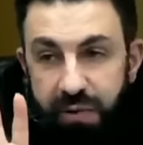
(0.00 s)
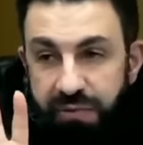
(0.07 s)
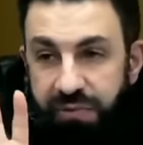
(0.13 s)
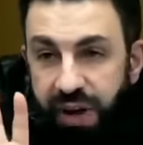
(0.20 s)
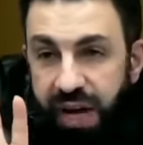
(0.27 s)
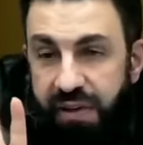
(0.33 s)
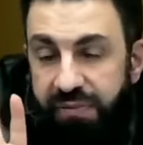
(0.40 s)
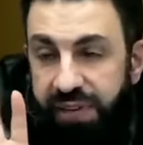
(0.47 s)

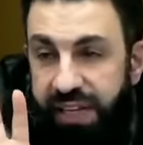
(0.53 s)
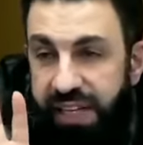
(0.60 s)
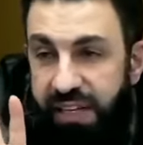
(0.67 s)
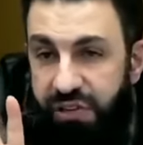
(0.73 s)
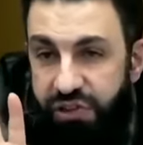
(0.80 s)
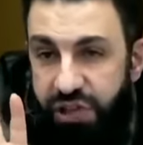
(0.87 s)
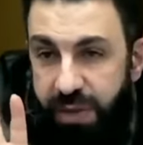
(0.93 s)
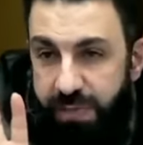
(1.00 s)
five
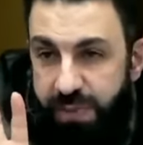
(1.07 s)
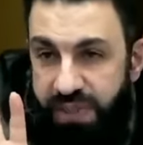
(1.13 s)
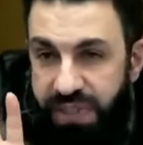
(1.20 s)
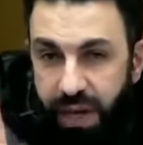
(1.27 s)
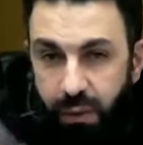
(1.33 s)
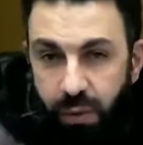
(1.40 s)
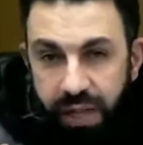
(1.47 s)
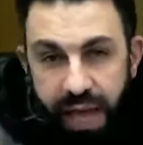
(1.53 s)
leaderships
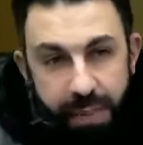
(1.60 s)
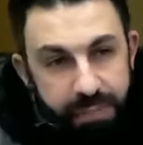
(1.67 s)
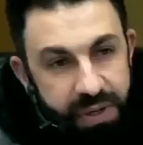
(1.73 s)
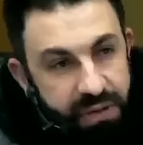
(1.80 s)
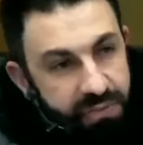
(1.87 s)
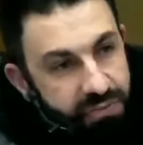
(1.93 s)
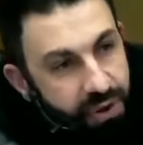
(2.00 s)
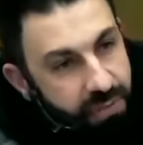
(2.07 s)
that will happen
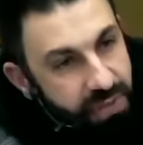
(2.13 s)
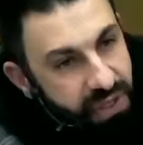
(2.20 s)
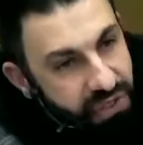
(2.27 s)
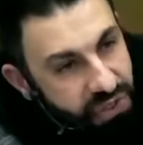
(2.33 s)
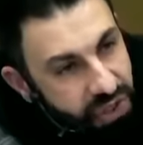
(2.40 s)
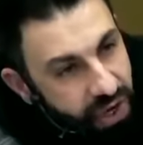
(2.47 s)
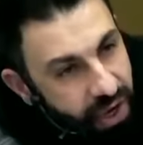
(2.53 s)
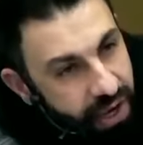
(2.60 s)
from his
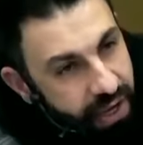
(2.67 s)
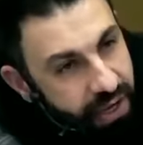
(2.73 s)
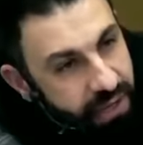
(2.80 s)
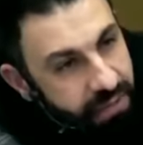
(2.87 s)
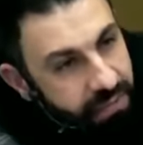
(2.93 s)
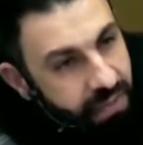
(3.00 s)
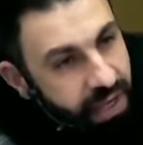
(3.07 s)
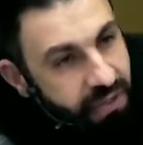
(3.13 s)

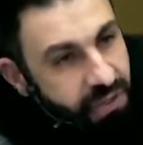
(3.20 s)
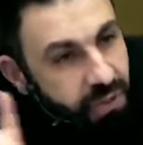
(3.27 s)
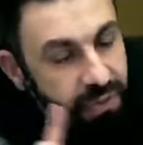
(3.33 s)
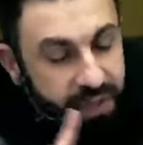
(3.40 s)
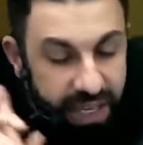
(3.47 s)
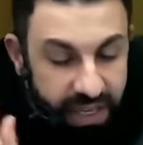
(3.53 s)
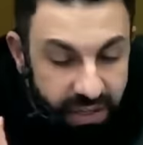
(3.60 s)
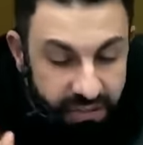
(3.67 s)
time until
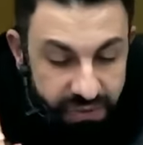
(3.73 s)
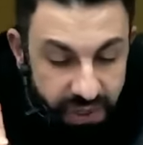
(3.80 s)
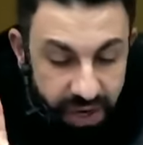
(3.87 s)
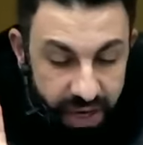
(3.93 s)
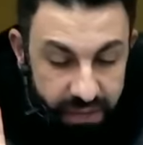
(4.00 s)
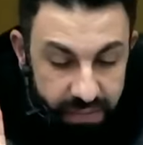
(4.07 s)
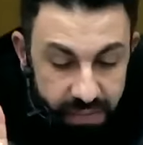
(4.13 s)
the end of time.